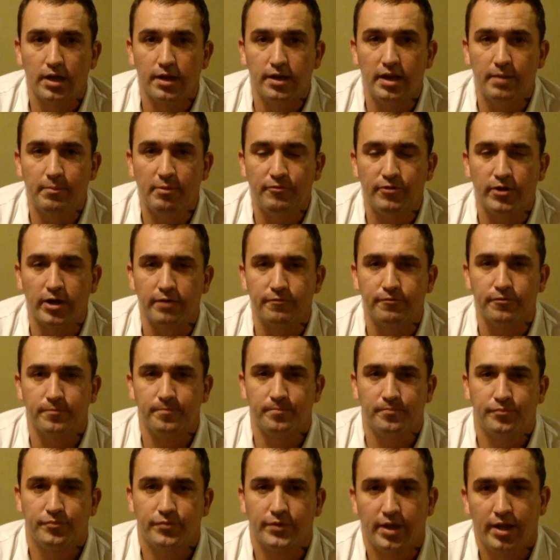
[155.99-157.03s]
Number 5,
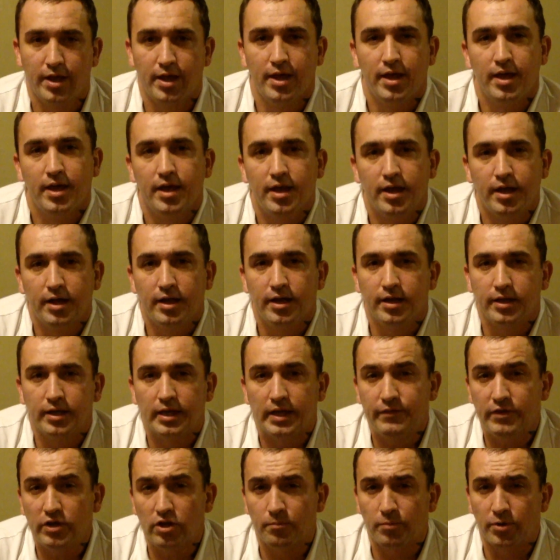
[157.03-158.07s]

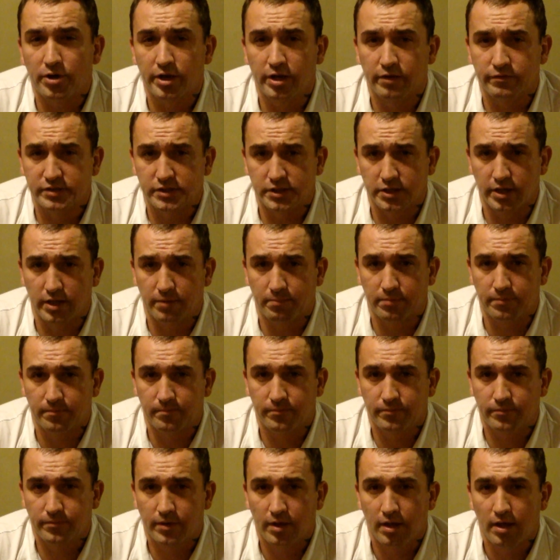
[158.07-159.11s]
giving your bird enough sleep.
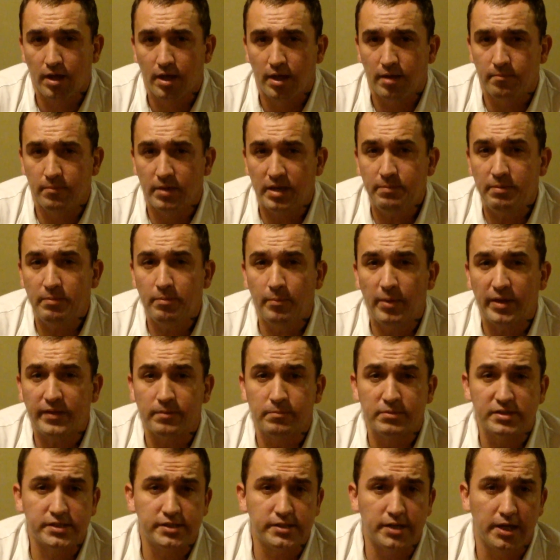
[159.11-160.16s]
Many
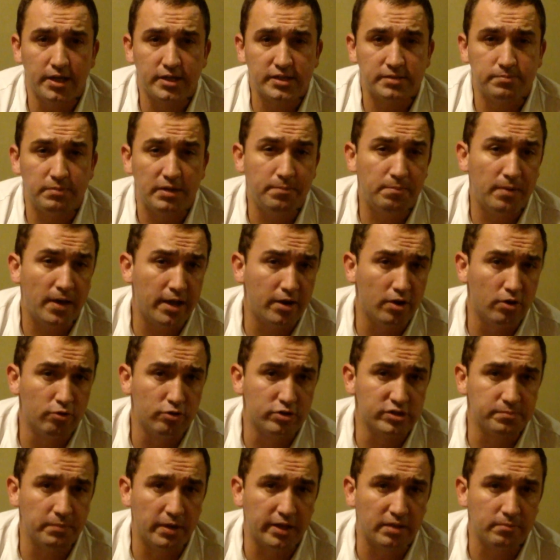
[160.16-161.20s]
pet
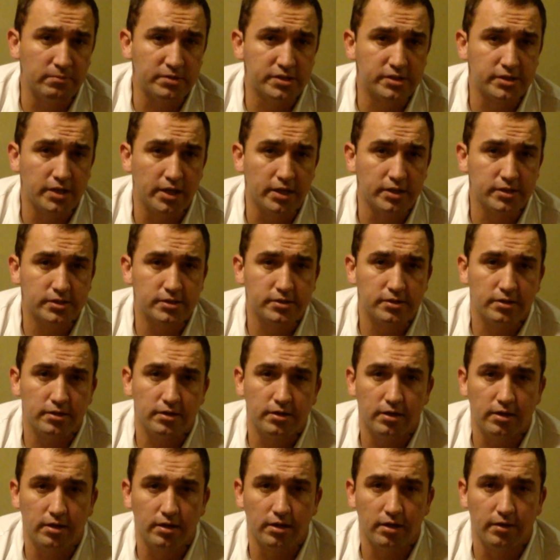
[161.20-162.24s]
owners make the mistakes
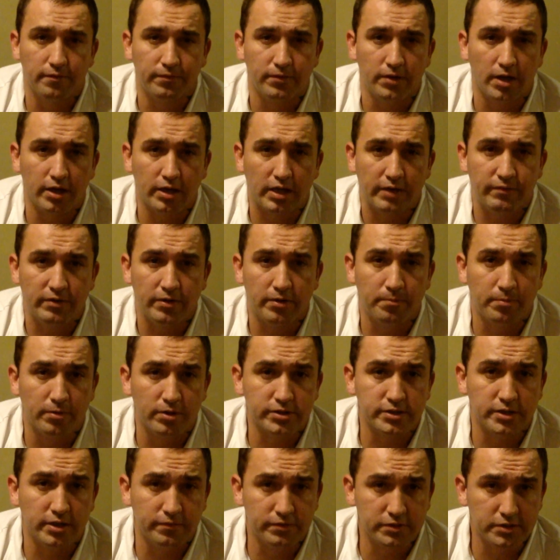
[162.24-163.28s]
of not giving their
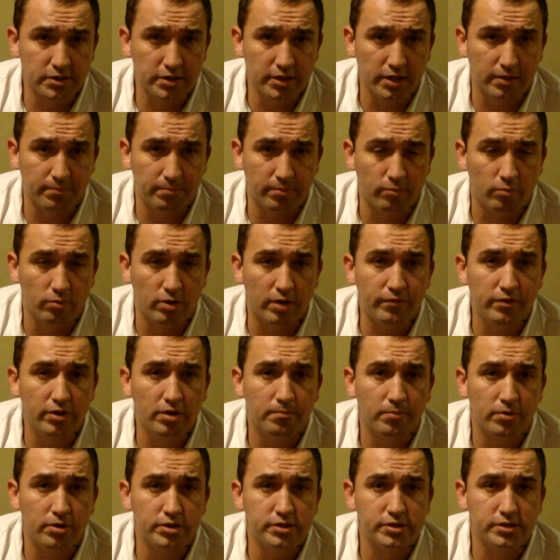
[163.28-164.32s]
birds enough sleep. Wherever your
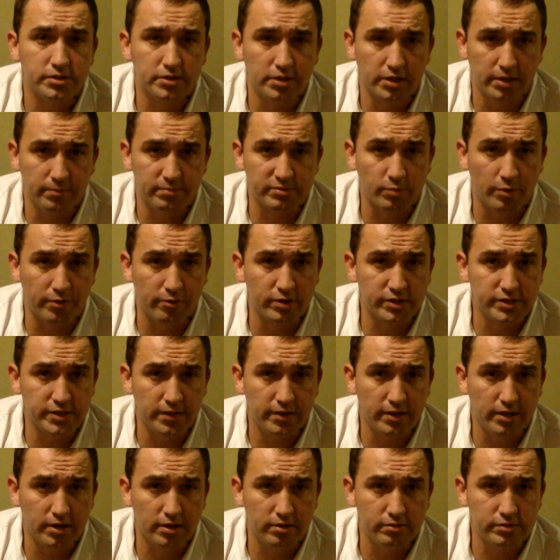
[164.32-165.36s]
bird sleeps, whether it's in
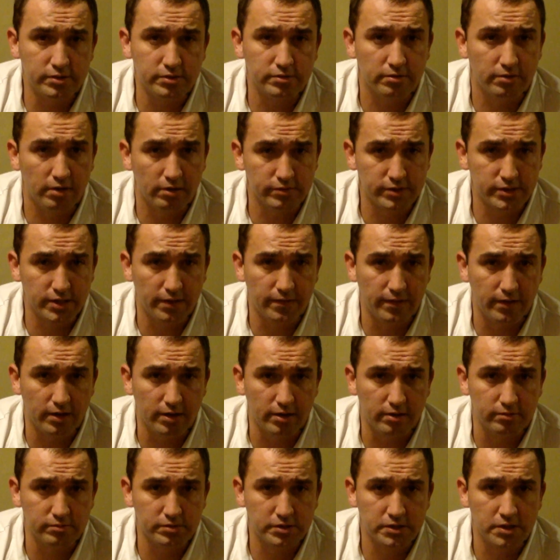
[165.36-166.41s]
the house or outside the
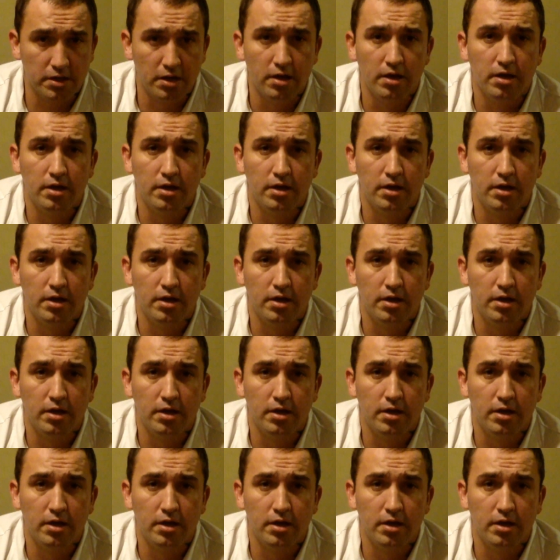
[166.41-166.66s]
house,